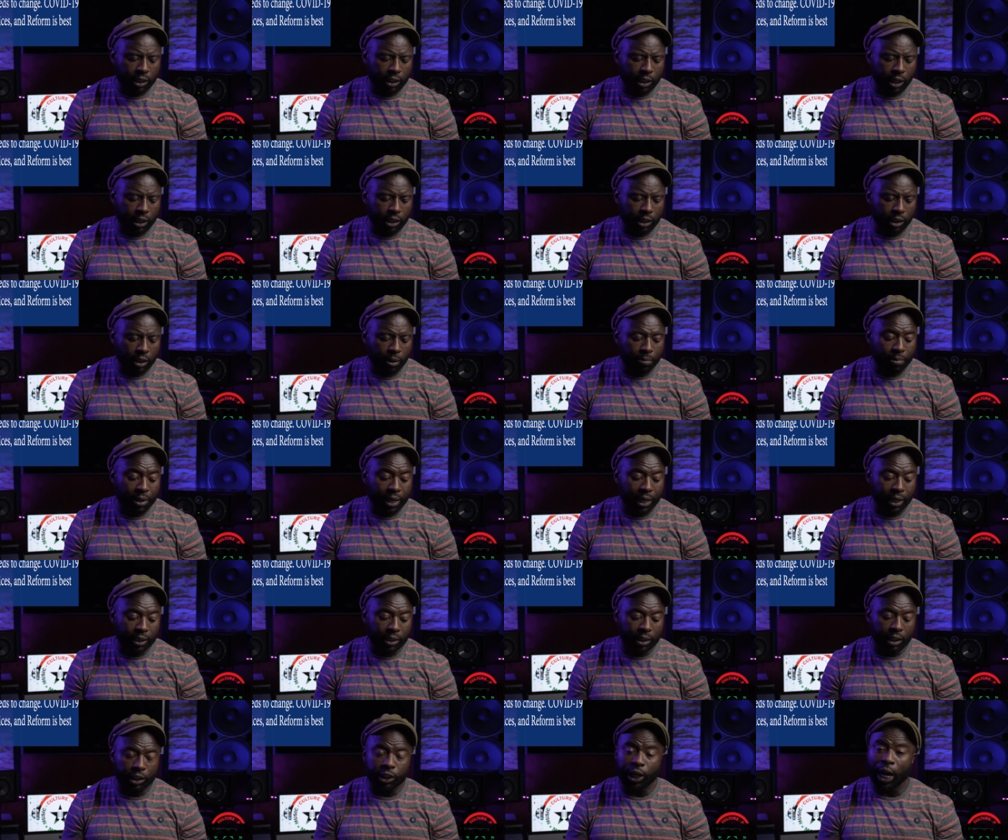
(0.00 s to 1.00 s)
system
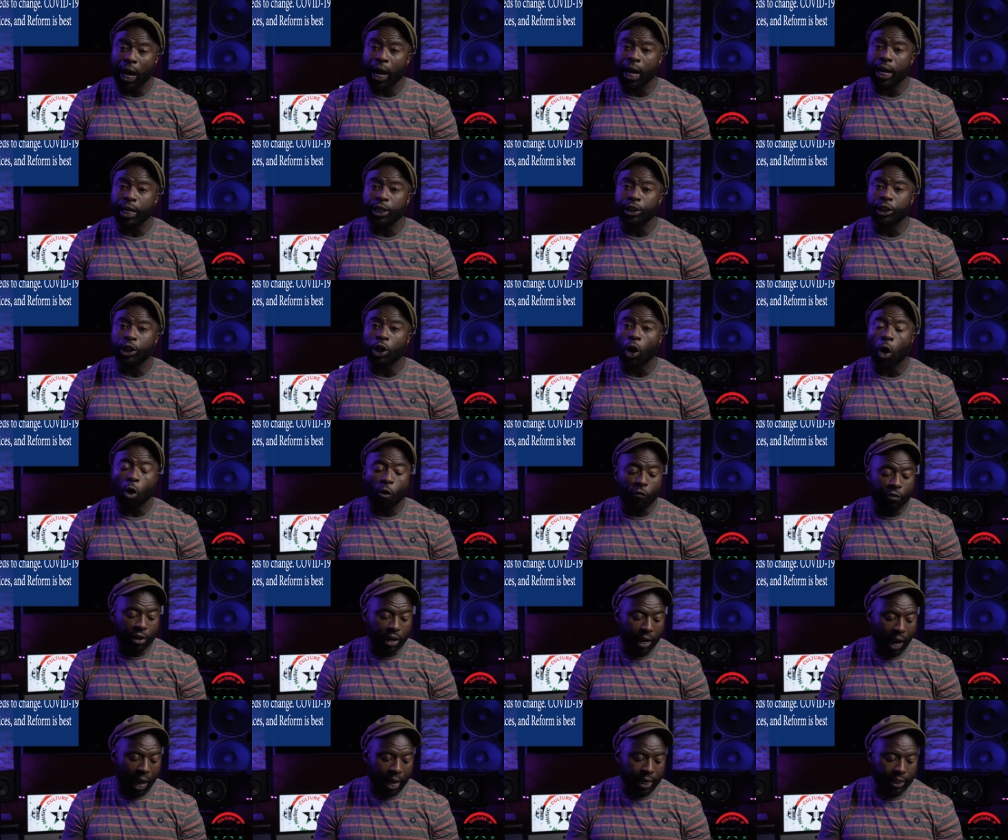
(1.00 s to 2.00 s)
needs to change.
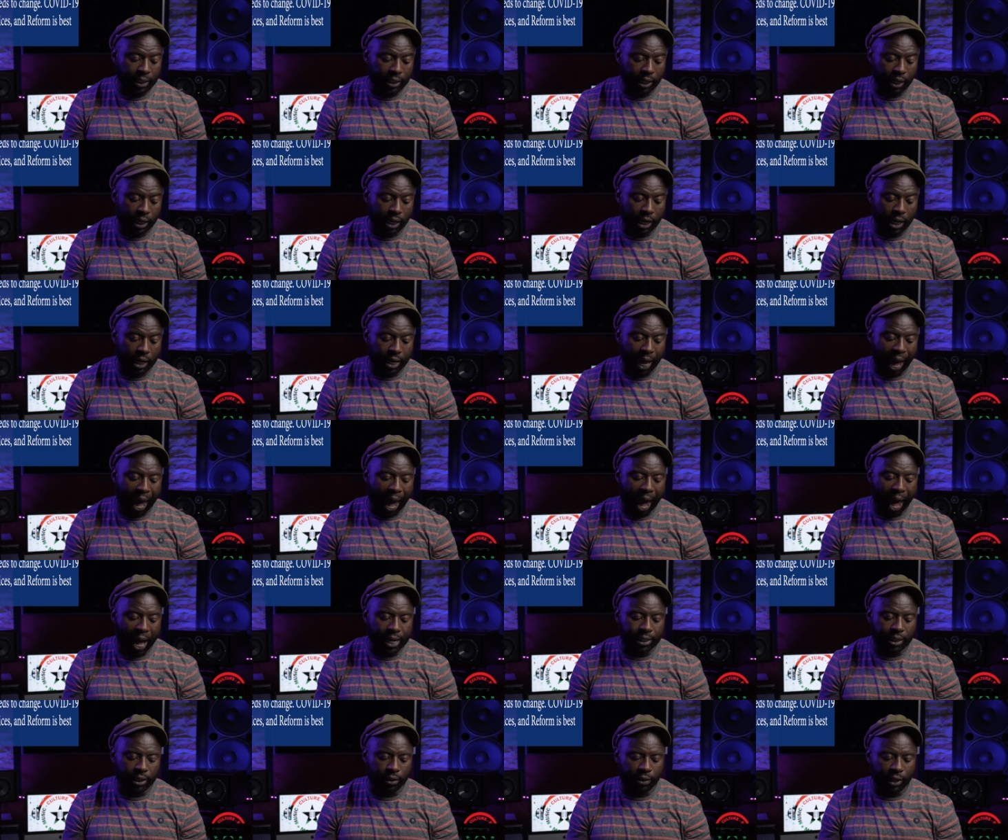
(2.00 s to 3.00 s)
COVID-19
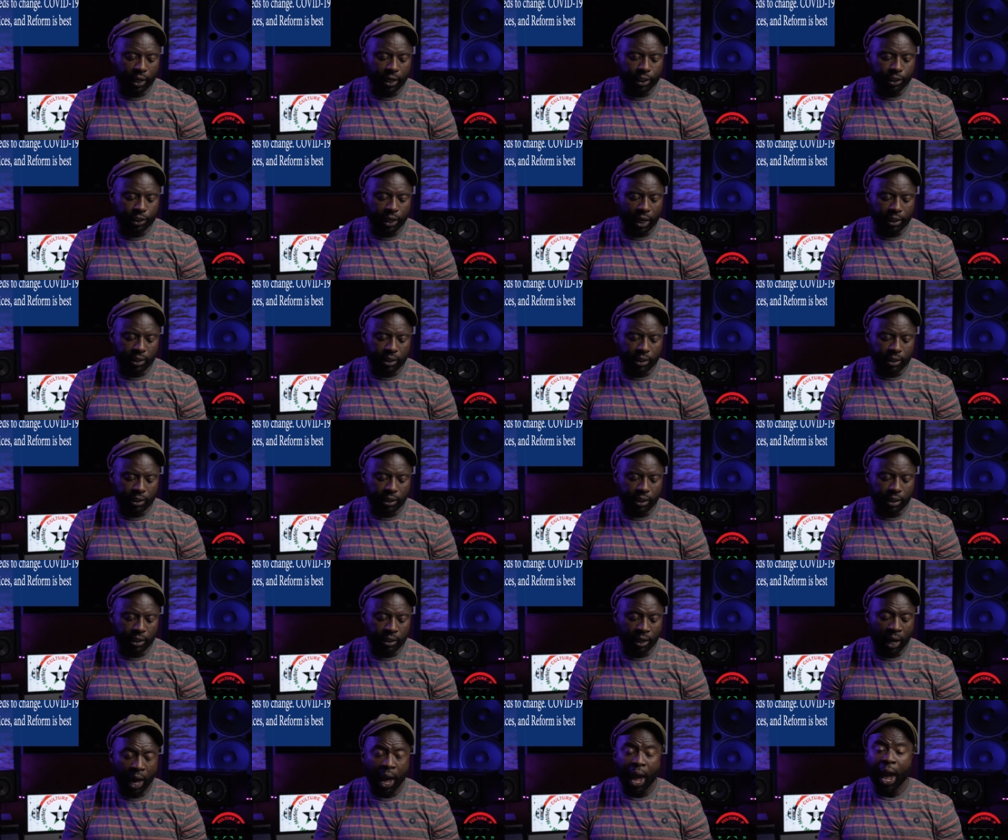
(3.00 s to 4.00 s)
adds to the
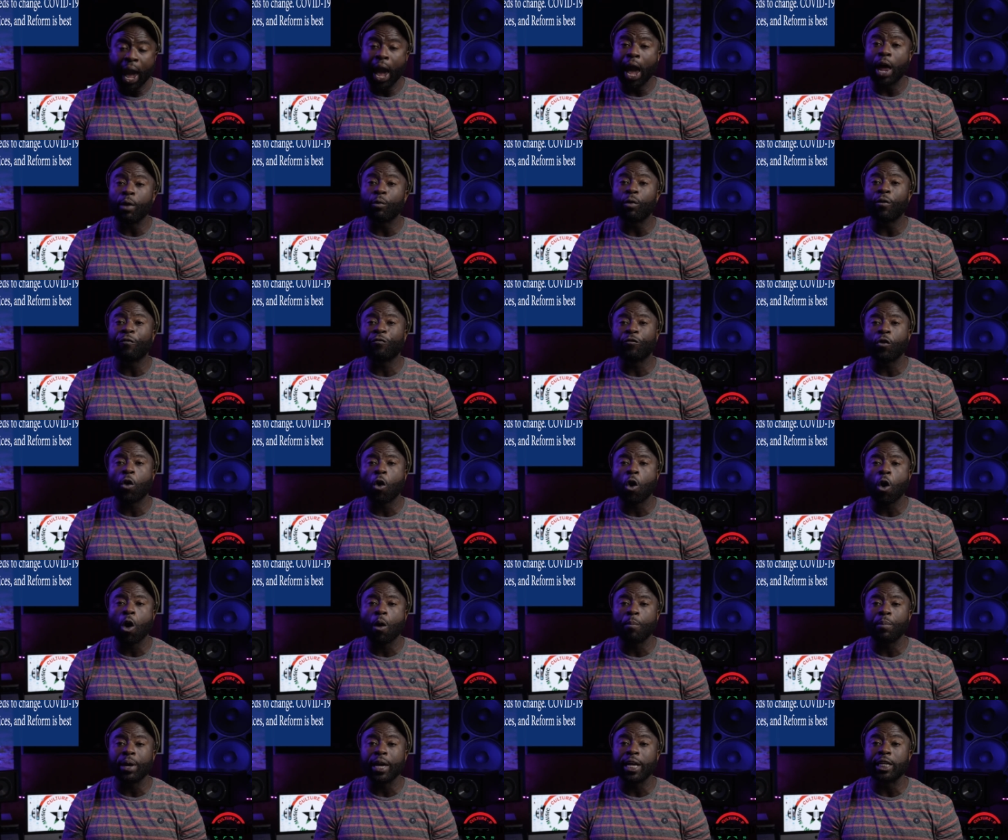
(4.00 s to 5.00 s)
injustices, and
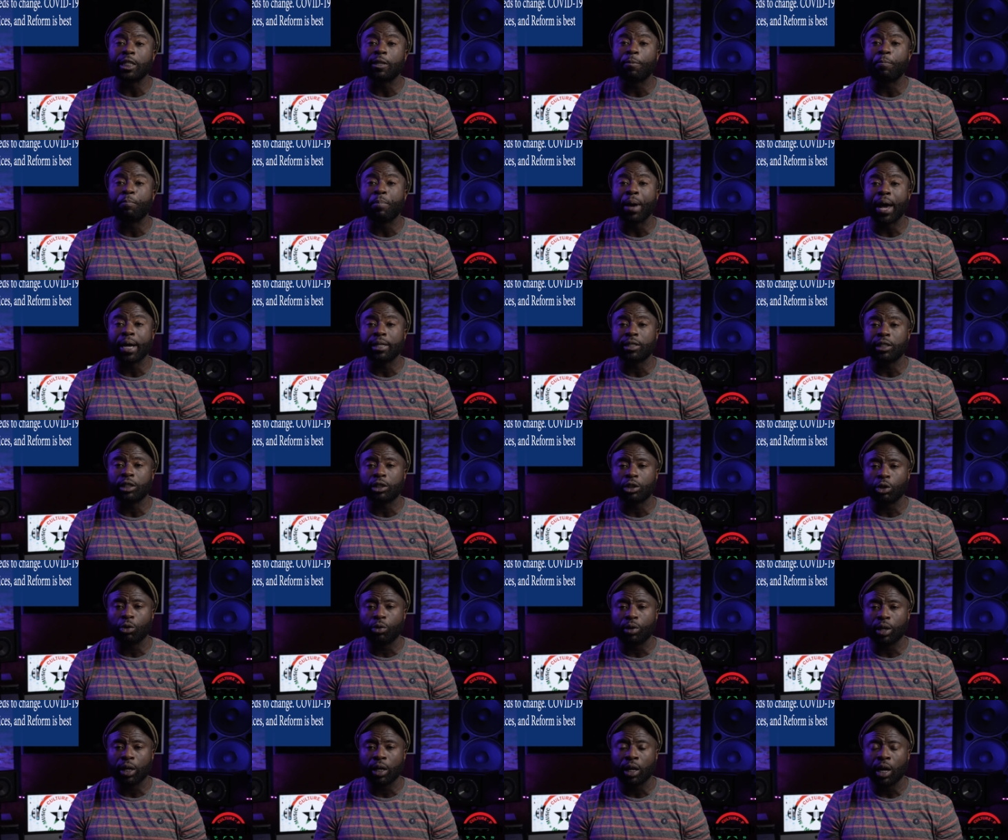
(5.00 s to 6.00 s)
reform is best
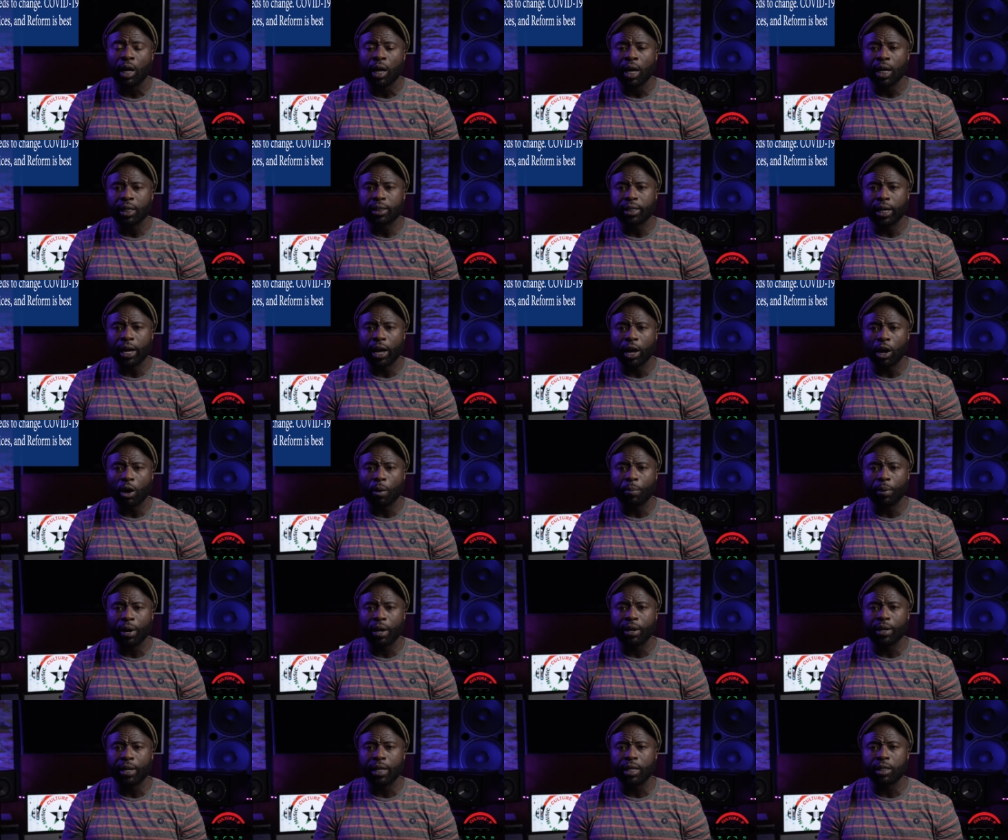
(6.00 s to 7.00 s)
suited to help."
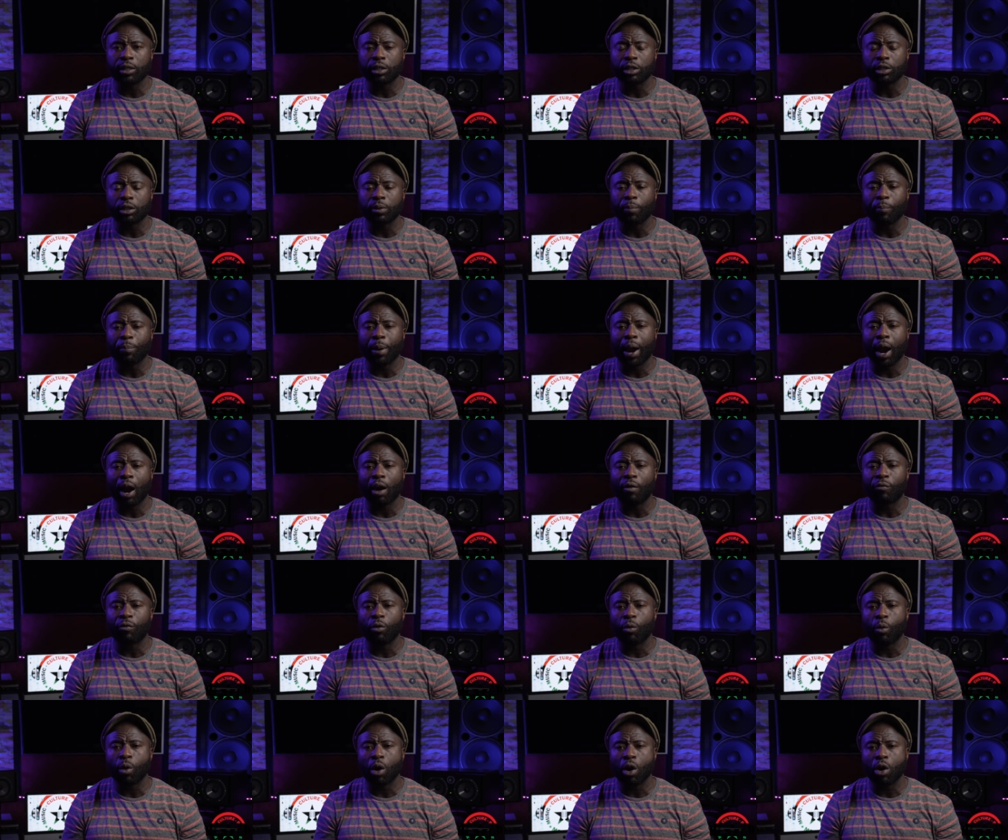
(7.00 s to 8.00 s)
And these are some
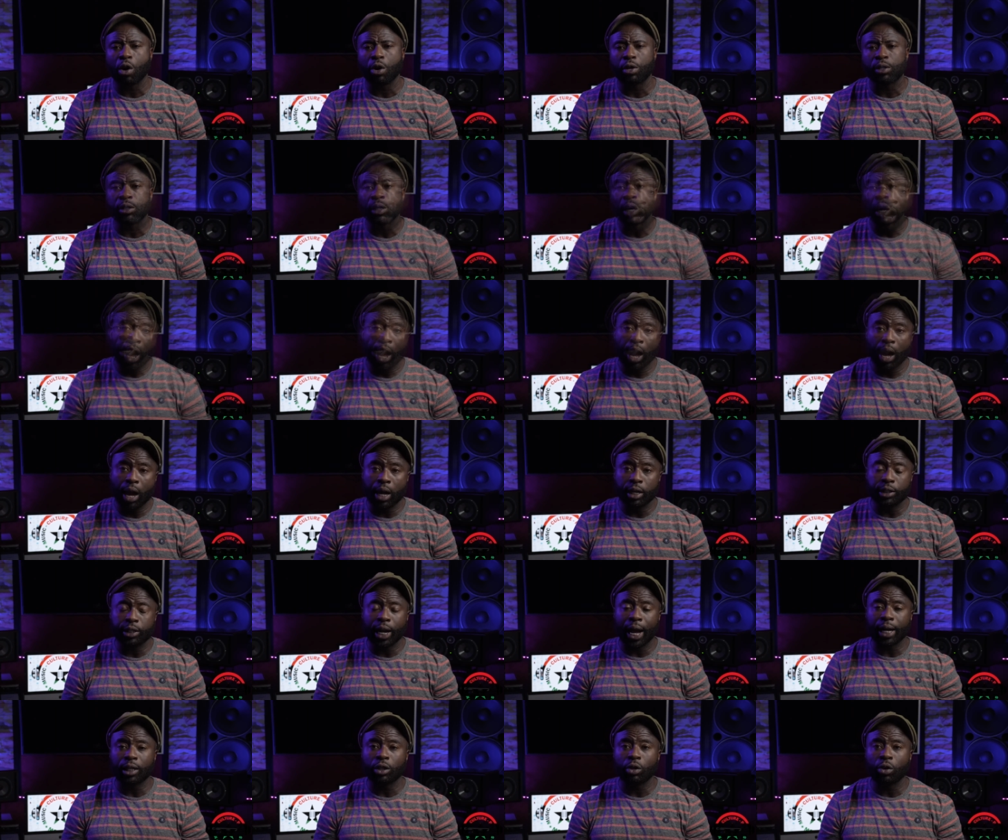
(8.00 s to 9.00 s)
powerful words. And
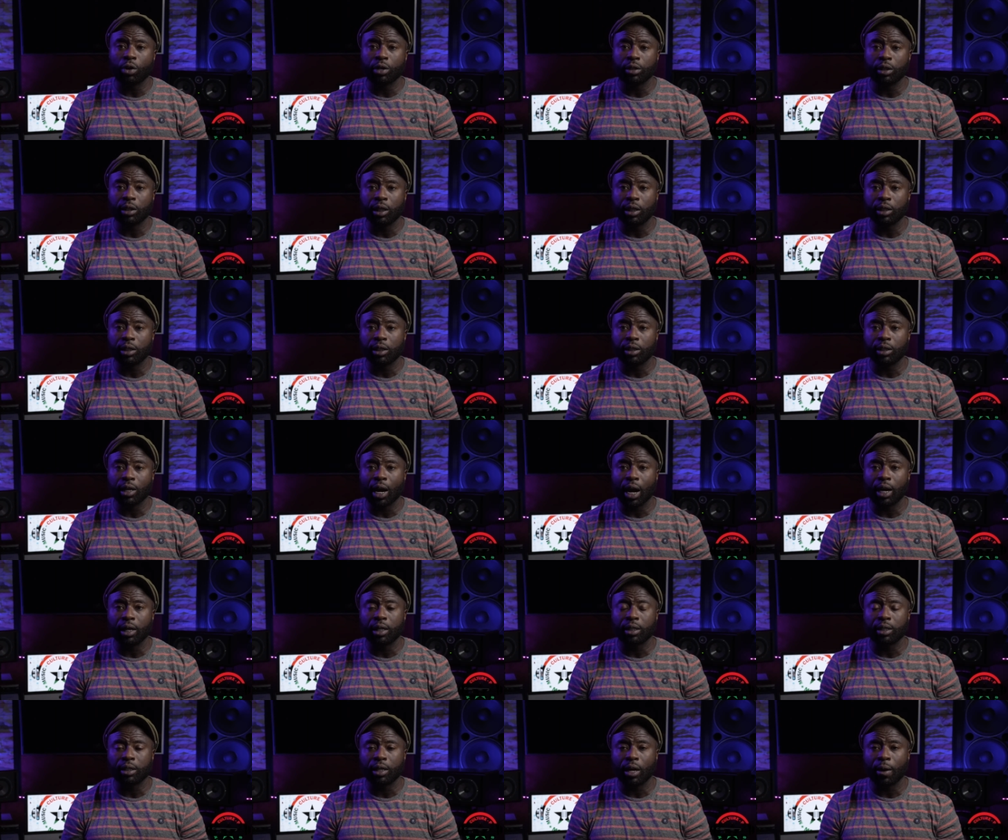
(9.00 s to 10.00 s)
Jack Dorsey has
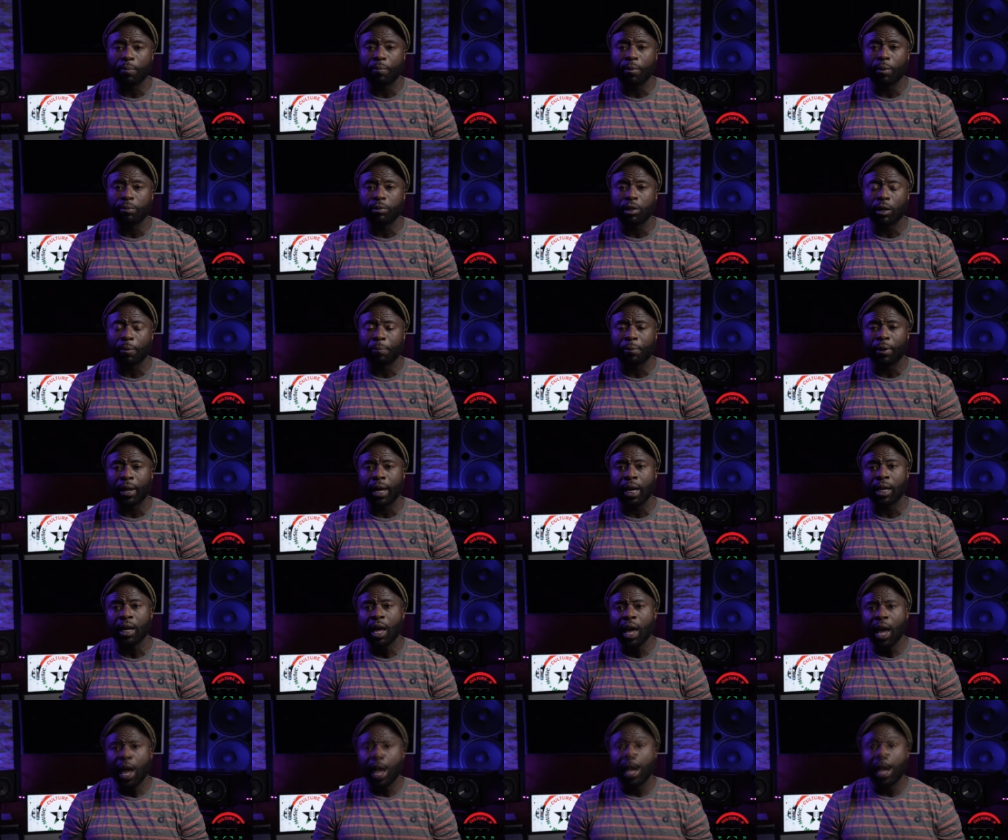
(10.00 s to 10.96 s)
decided to step up to the plate.